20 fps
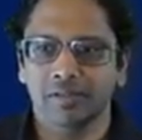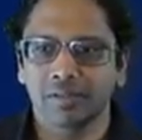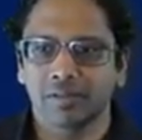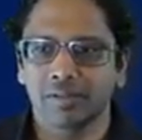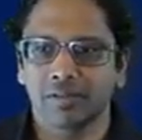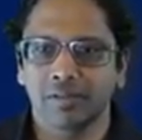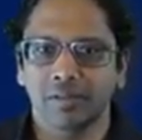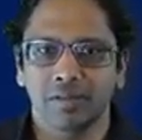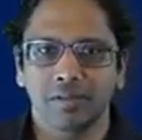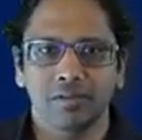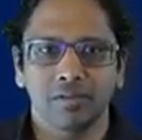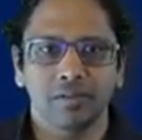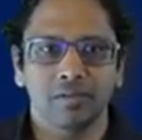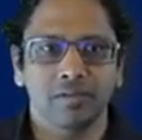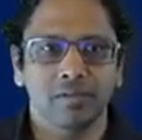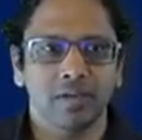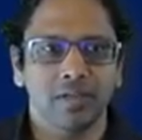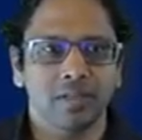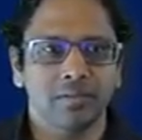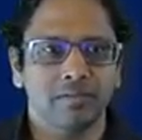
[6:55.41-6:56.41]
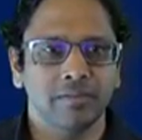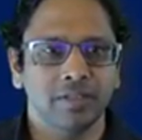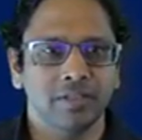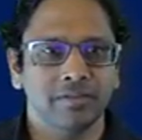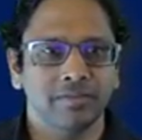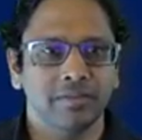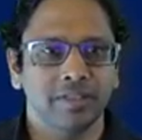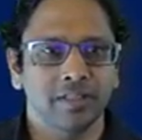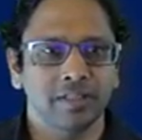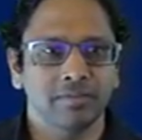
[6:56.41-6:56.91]
So you can do quite a bit
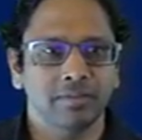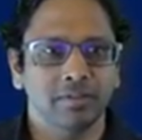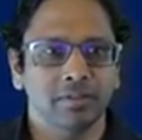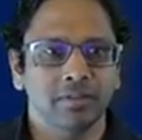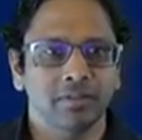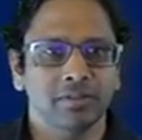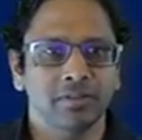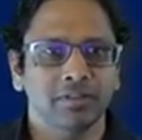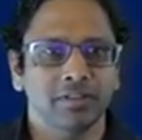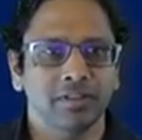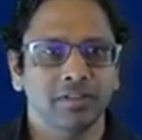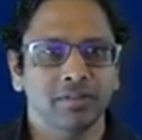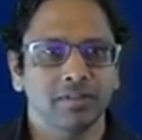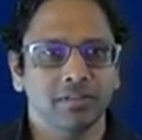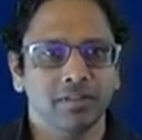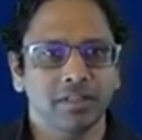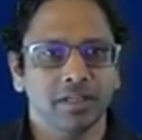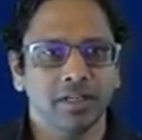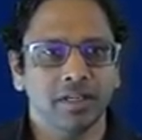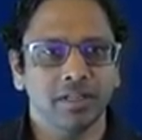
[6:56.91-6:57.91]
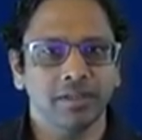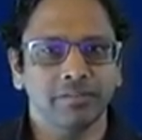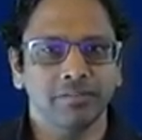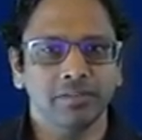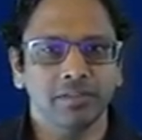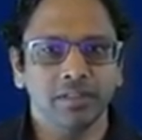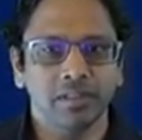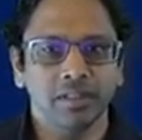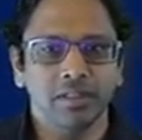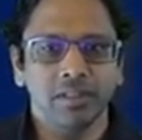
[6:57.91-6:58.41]
of data processing using
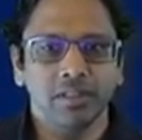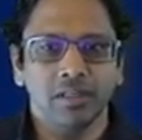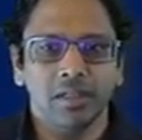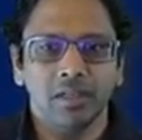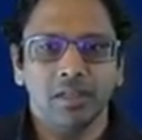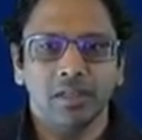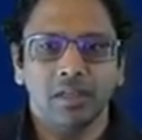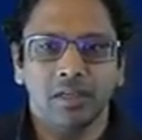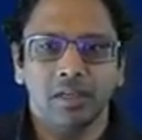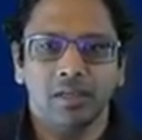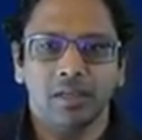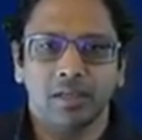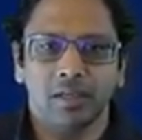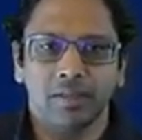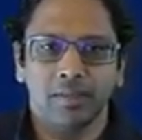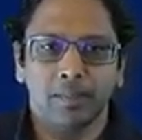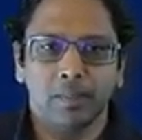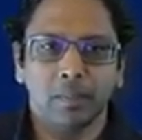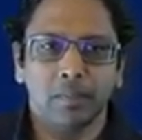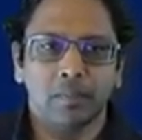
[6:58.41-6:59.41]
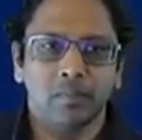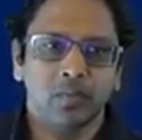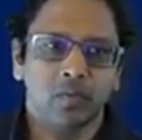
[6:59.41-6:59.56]
Hive.